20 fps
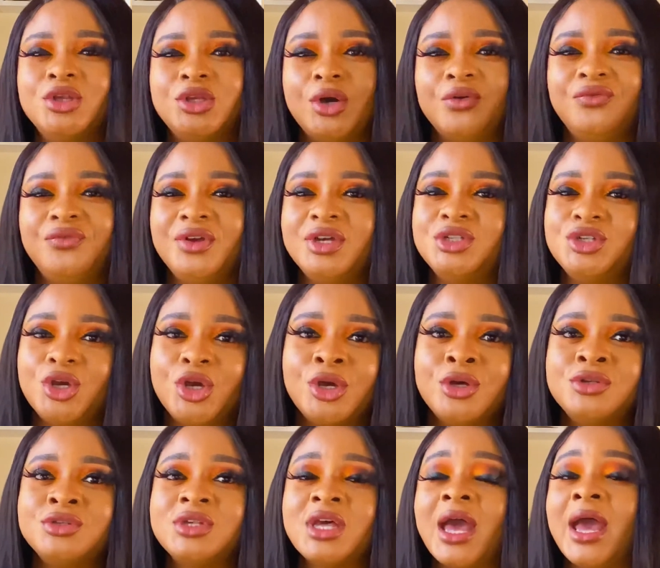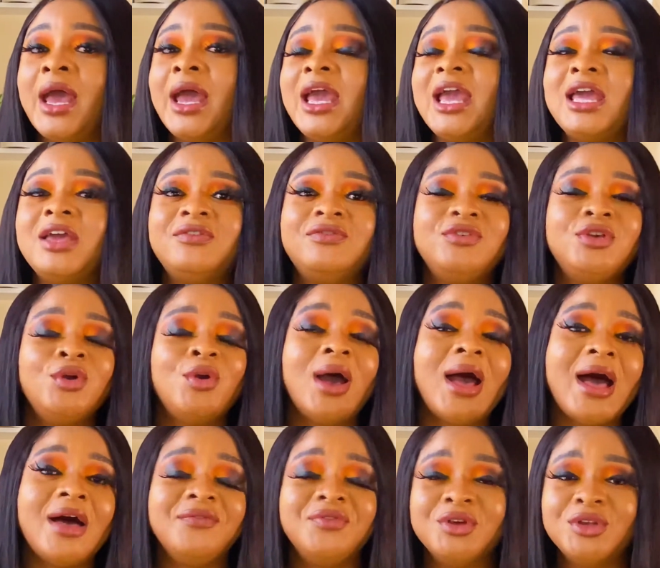videos if you
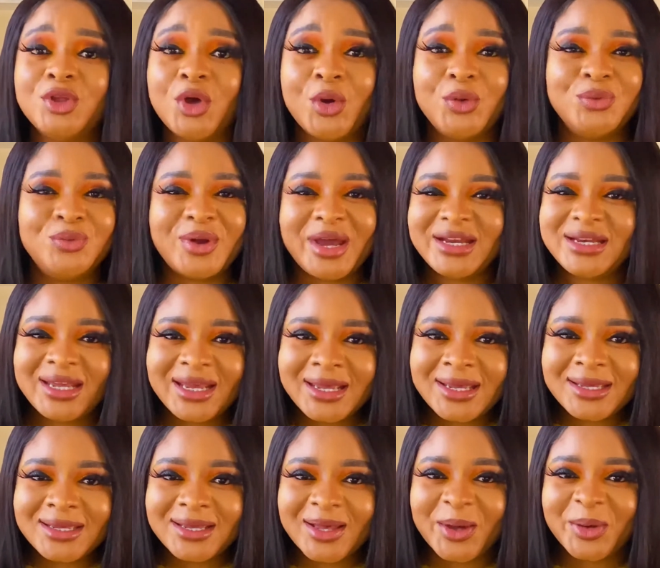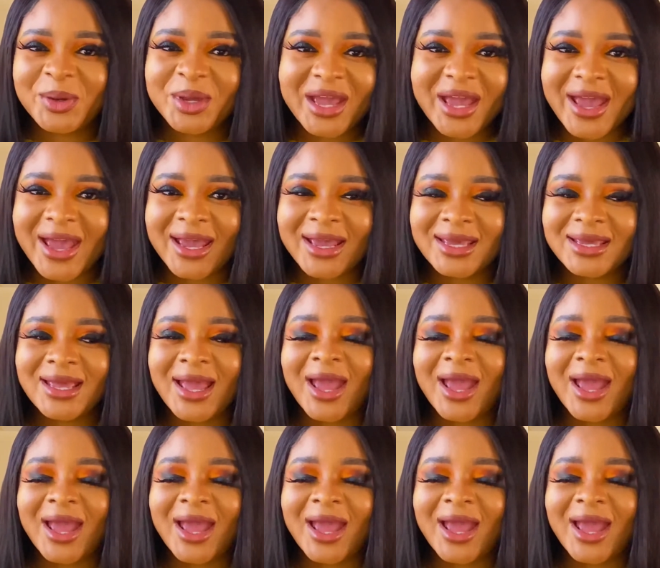haven't already, okay?